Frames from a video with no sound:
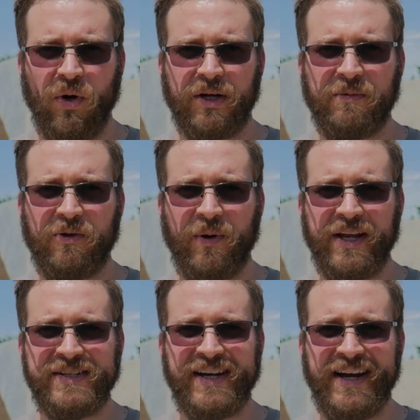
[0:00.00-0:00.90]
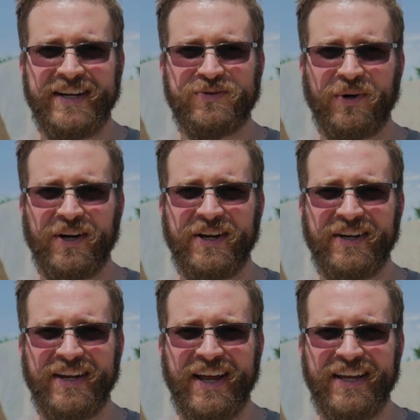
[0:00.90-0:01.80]
Welcome to the range, guys. We're here
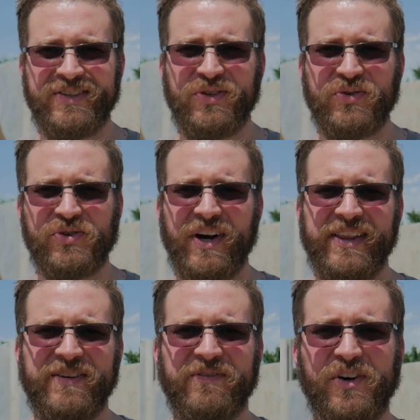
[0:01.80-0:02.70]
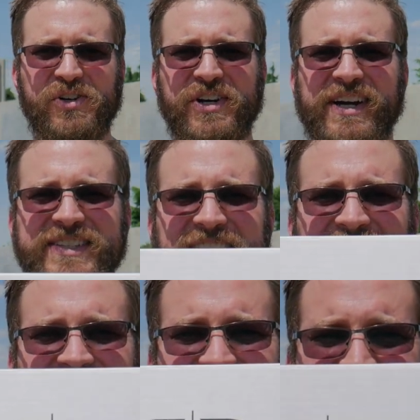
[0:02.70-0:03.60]
today to try the first shots
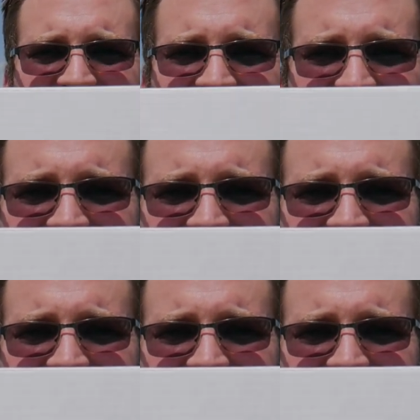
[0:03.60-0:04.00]
of the Shadow